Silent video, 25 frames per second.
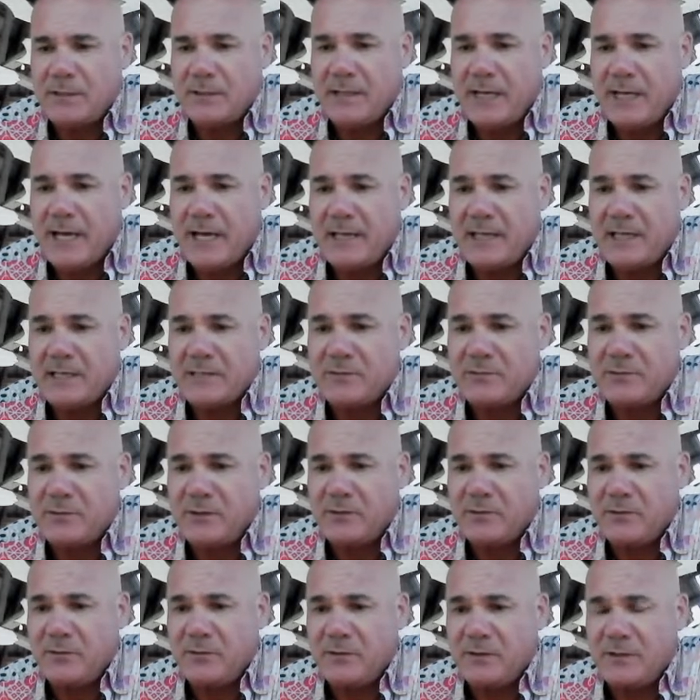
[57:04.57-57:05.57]
So yeah, that's
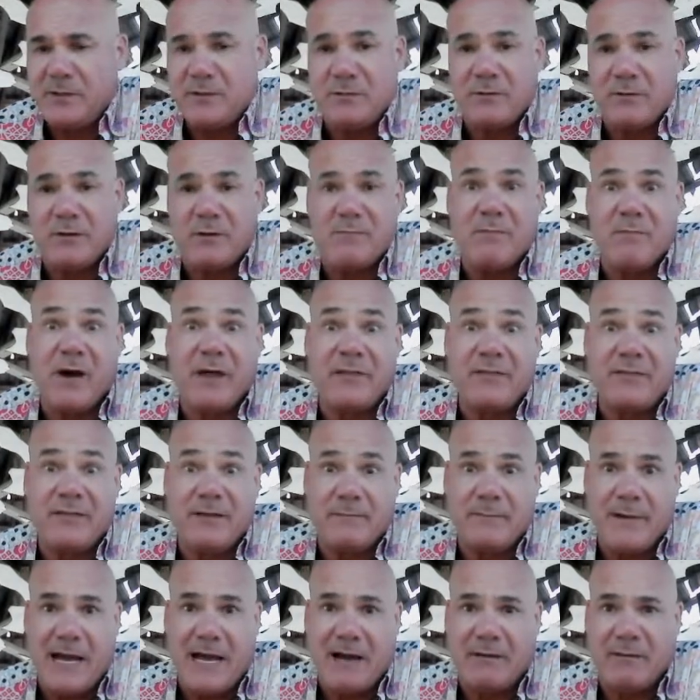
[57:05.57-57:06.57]
really cool that you're doing a month
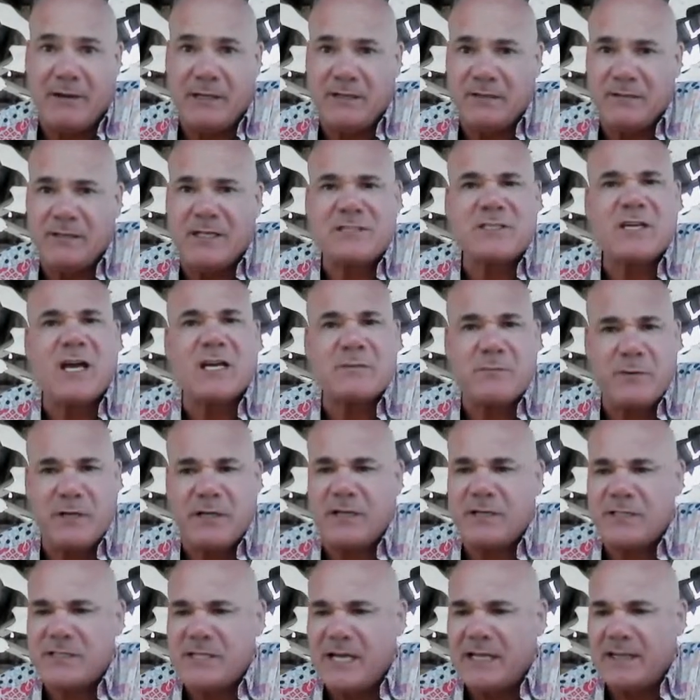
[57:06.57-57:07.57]
in Maui. That's awesome. Are
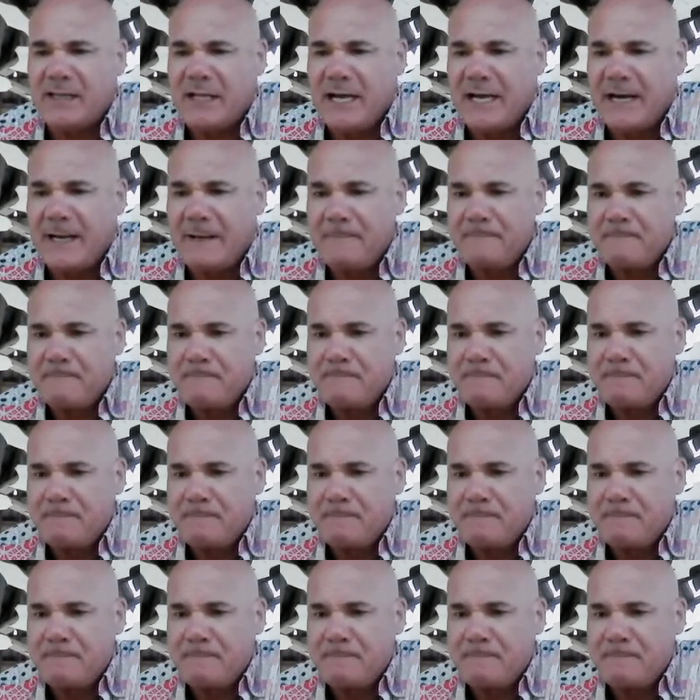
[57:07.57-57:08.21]
you going to stay in Lahaina?